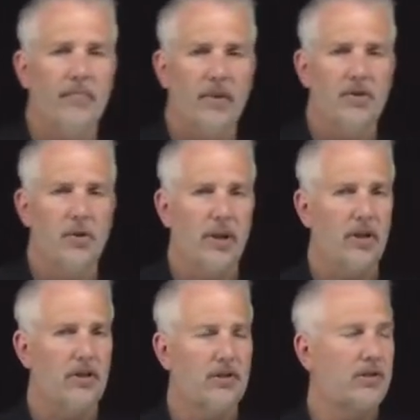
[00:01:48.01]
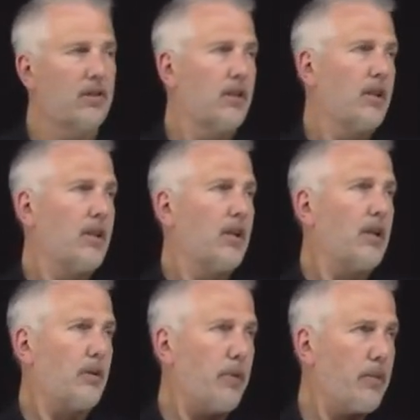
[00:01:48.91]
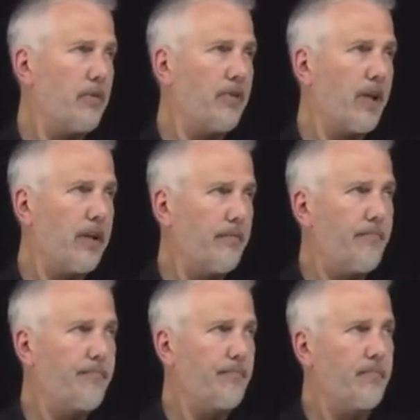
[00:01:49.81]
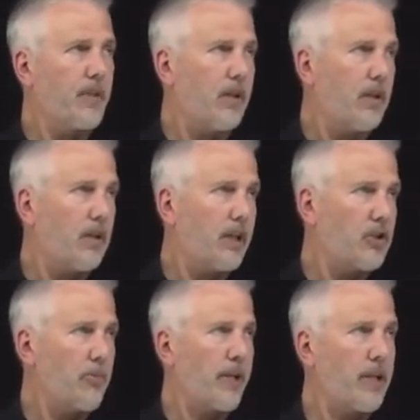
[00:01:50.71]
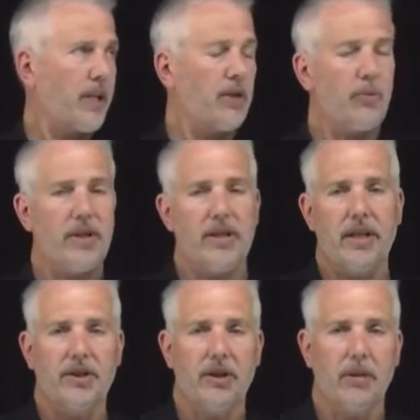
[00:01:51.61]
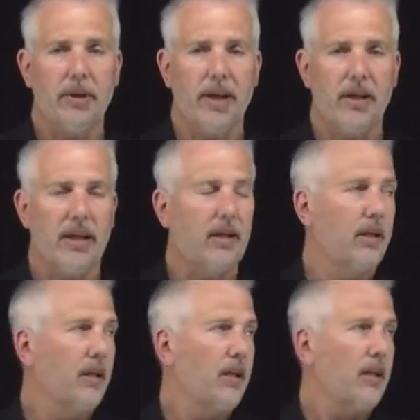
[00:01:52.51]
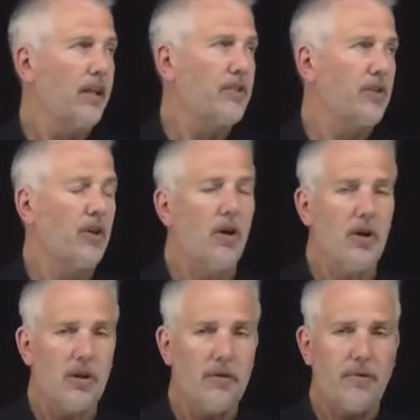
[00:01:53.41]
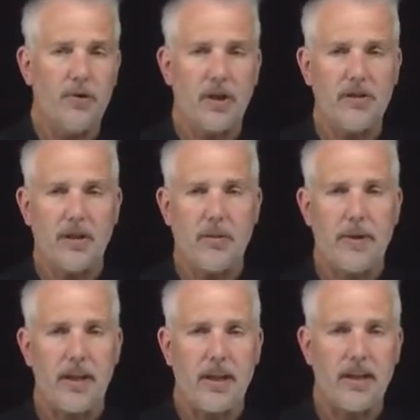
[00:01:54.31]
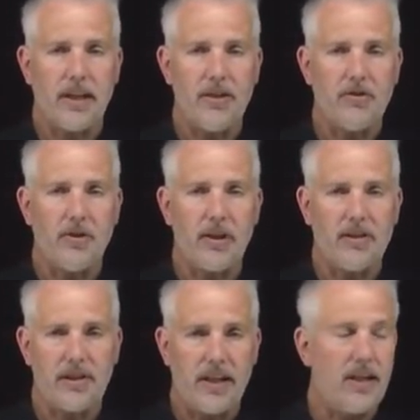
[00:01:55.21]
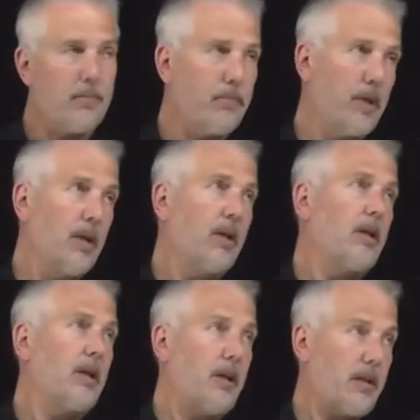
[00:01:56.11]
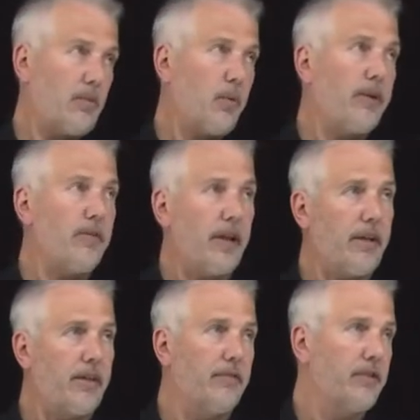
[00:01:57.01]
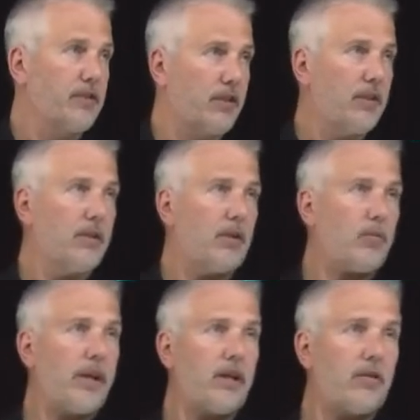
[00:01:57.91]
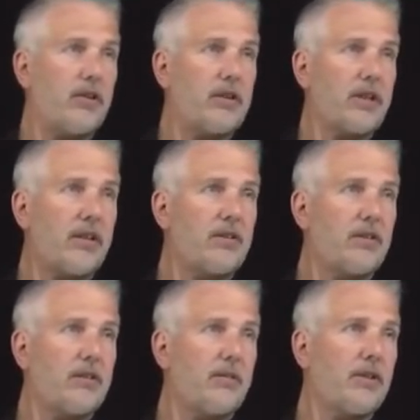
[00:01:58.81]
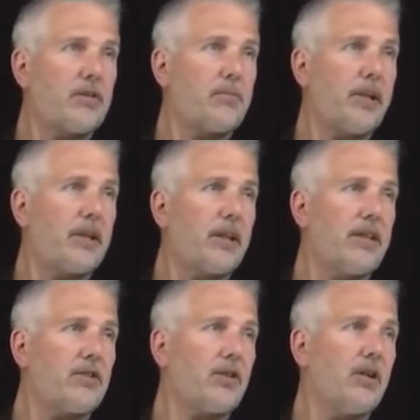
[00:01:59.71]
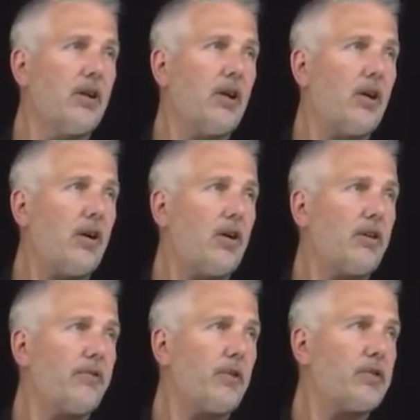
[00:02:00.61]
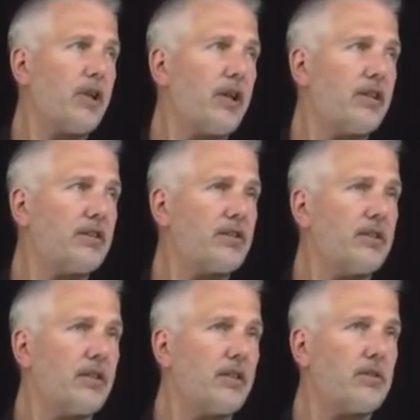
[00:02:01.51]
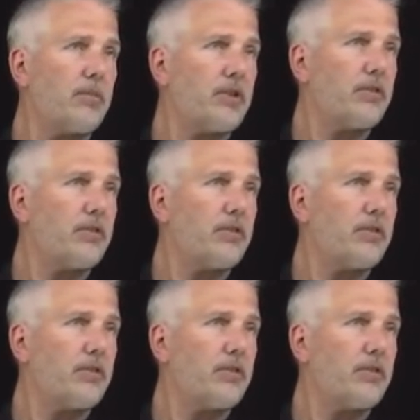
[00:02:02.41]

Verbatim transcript: So there's a beam of light, uh, electromagnetic radiation coming out of that laser, all the photons that come out of that laser are the same uh, wavelength. If it's a, a, red, or in this case, a, this pink laser, all the photons, there's a bunch of